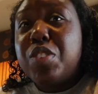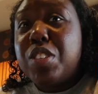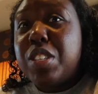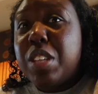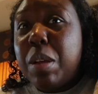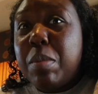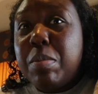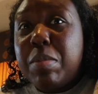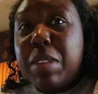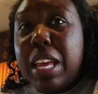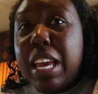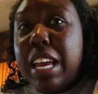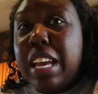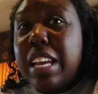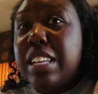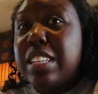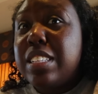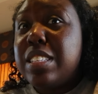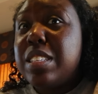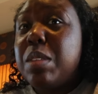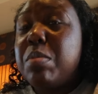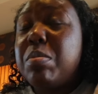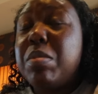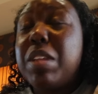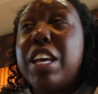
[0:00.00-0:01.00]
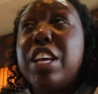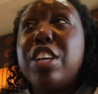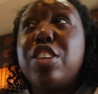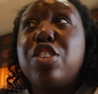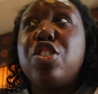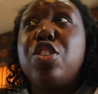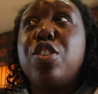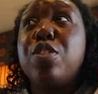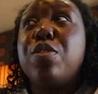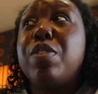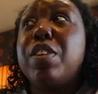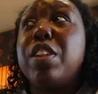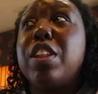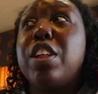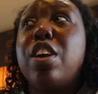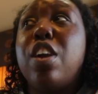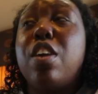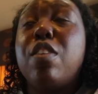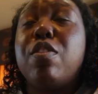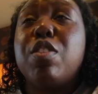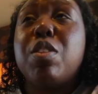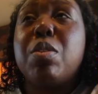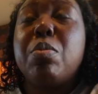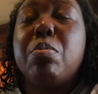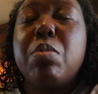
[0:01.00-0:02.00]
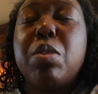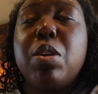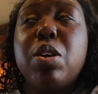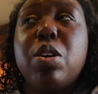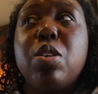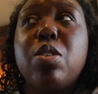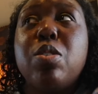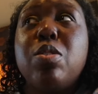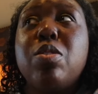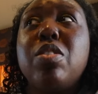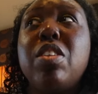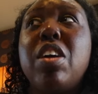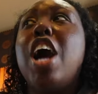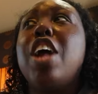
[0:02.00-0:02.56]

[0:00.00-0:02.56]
Some days you're feeling over the moon.